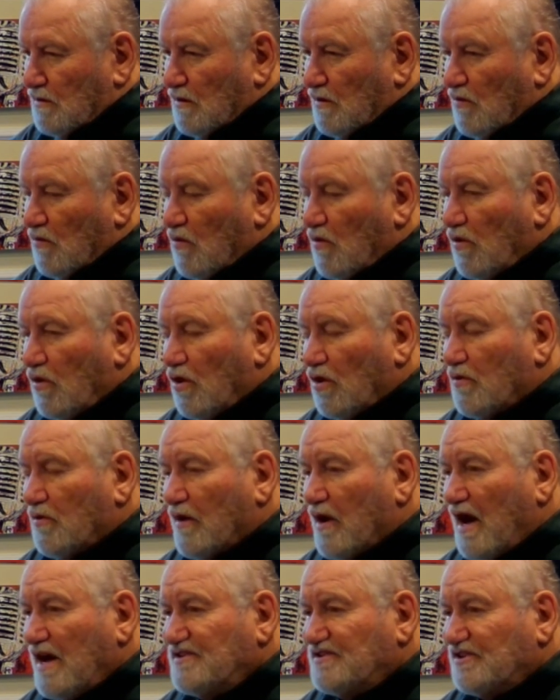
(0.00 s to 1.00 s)
Well, look
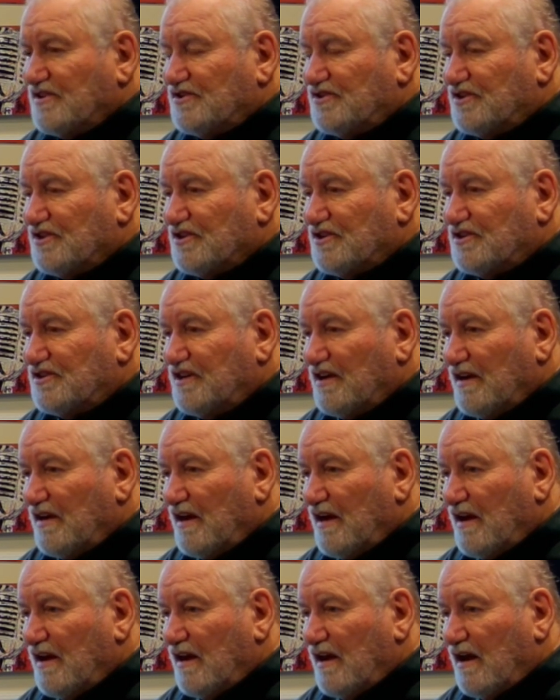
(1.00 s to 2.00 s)
what ISIS just did
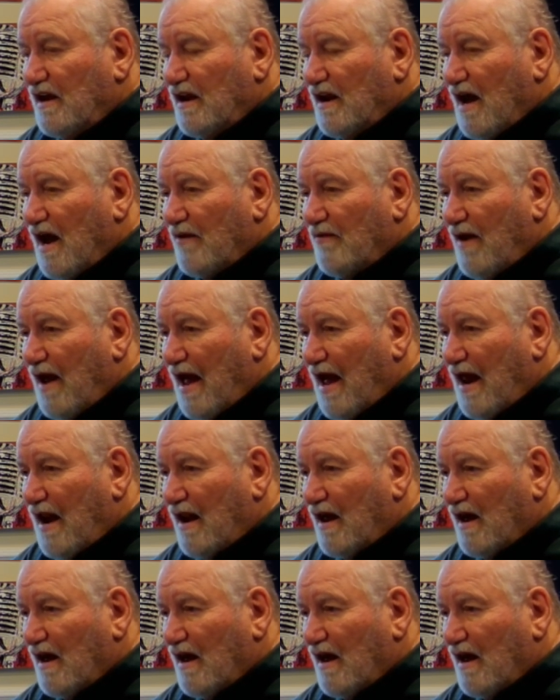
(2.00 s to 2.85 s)
in Iran.